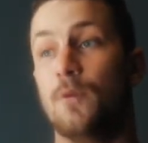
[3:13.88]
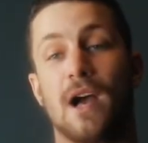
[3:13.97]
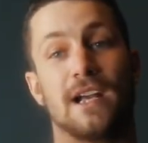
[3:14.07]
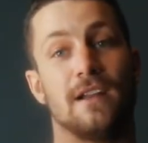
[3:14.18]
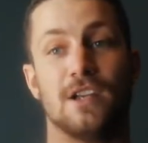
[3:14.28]
You
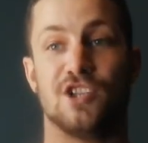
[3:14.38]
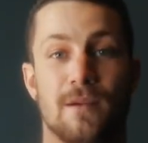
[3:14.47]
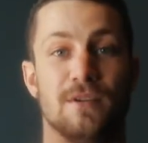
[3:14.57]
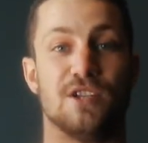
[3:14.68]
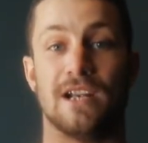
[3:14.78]
walk into the
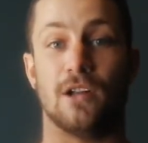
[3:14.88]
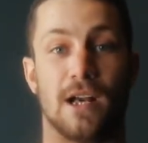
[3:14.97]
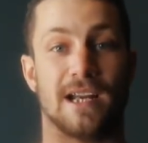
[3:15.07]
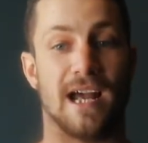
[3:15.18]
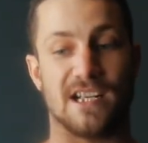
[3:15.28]
gym, you see a
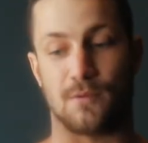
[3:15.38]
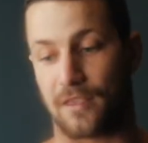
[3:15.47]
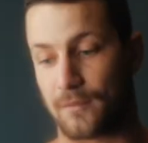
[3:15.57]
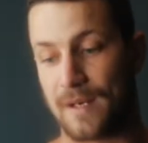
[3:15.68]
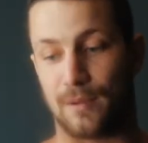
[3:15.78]
lot of guys
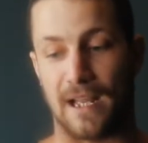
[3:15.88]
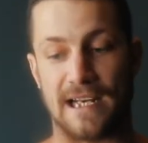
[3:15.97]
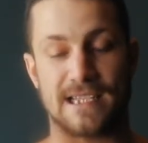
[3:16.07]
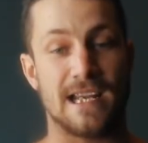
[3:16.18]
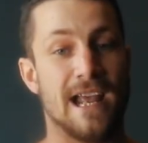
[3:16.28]
with 3
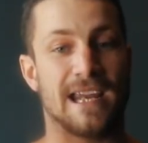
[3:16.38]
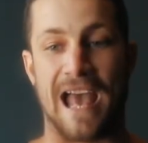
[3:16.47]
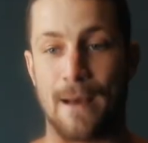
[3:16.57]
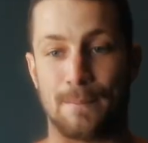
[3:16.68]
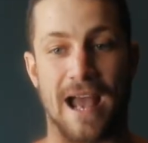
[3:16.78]
plates,
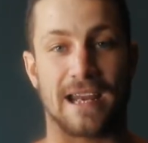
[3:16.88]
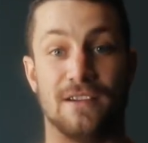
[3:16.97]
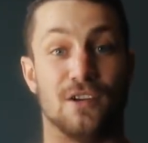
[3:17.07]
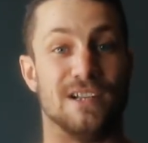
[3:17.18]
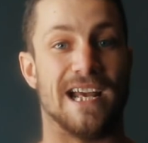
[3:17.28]
cap
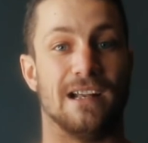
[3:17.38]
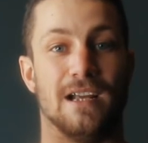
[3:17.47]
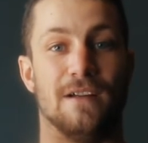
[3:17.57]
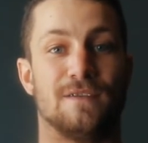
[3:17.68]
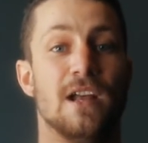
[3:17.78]
backing their
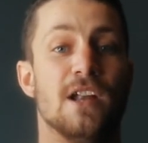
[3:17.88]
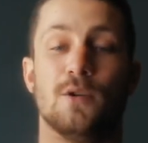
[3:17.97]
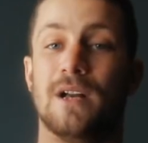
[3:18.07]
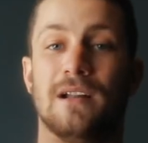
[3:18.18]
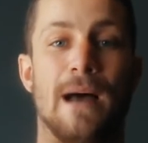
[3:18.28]
deadlift,
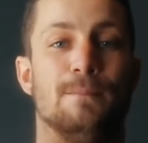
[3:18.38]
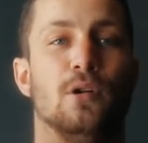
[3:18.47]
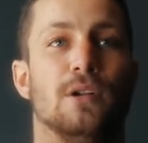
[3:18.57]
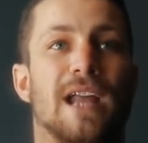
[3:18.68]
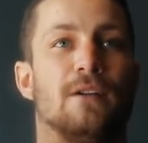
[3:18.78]
doing a lat
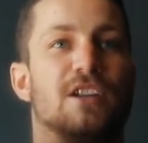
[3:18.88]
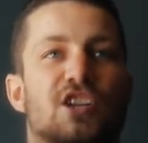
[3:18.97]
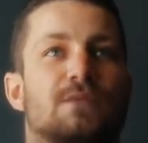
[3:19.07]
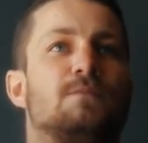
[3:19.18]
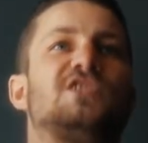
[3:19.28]
pull down and
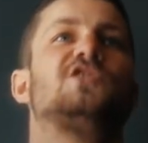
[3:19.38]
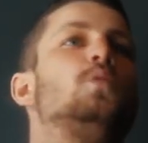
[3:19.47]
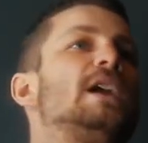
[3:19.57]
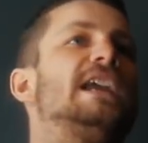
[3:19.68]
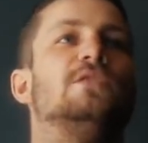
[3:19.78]
just
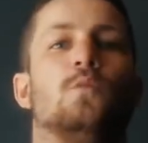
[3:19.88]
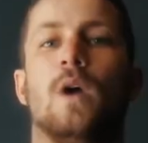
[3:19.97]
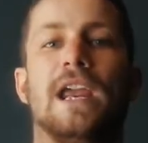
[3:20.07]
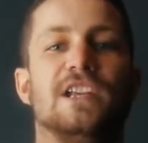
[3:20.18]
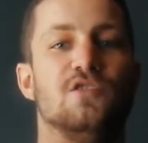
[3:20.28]
swinging
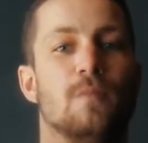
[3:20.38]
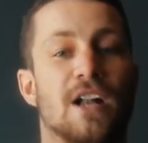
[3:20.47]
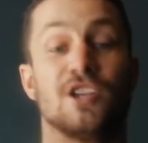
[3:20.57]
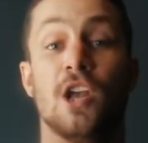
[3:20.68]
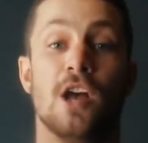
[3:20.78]
way too
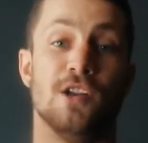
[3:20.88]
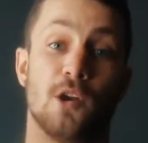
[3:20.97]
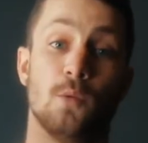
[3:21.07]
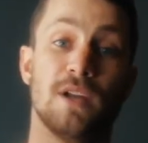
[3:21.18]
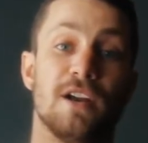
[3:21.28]
much.
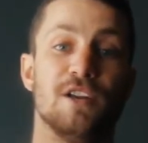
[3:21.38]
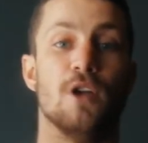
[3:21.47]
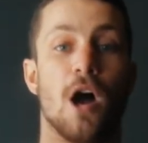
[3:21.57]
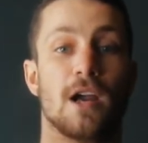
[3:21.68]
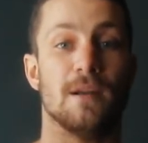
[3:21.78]
Not only are you
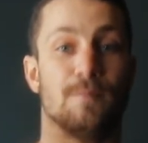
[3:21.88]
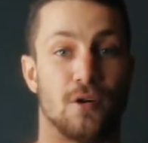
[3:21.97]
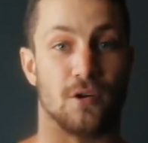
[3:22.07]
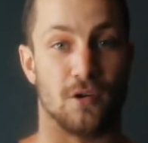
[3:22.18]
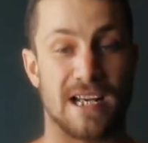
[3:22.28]
not gonna
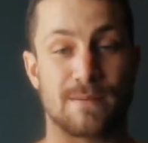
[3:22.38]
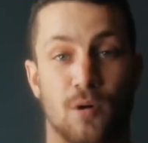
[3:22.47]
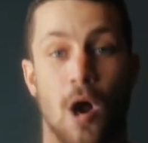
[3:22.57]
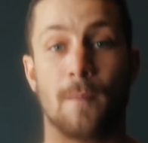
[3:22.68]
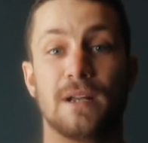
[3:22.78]
progress
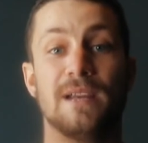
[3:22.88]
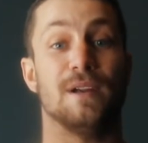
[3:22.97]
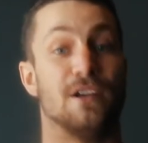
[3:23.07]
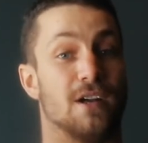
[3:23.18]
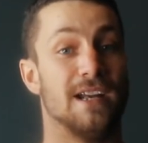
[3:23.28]
properly,
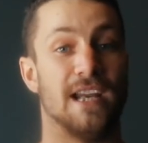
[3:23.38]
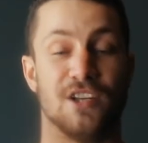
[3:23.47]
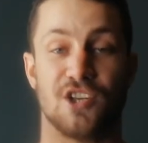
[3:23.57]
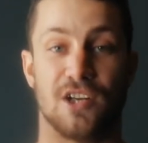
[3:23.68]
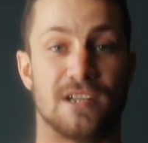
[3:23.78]
but you're gonna
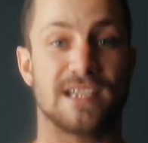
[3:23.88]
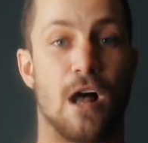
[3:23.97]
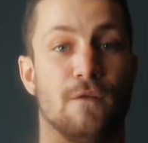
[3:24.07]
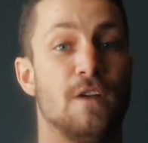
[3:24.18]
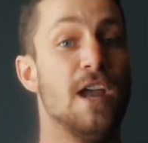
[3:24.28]
injure
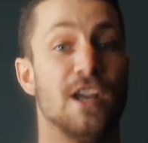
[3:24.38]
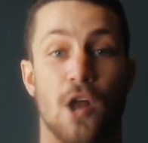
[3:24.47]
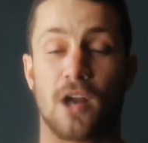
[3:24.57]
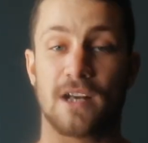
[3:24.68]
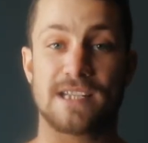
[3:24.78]
yourself.
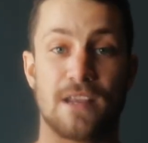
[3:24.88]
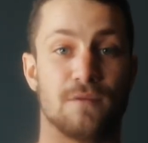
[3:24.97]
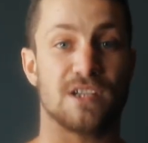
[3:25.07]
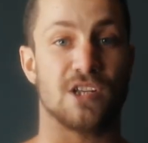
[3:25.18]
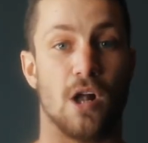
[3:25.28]
You're not gonna see
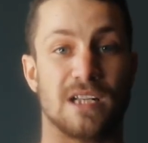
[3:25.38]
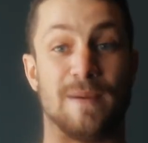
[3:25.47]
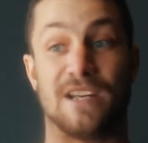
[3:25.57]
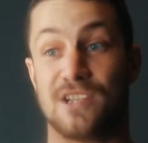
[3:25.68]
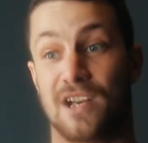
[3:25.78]
the results
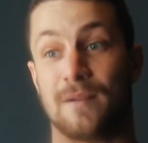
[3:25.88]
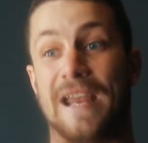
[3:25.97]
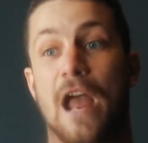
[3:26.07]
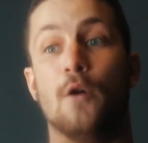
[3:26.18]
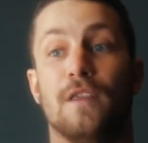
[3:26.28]
because you're gonna
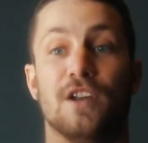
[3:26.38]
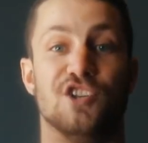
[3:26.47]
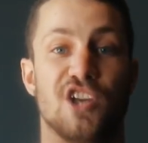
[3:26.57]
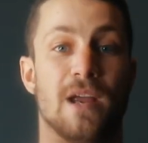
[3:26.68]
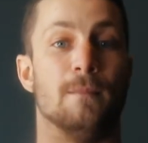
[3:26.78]
be out of the
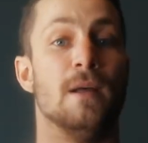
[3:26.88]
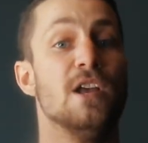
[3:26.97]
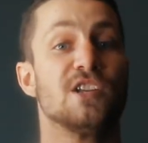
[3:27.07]
gym.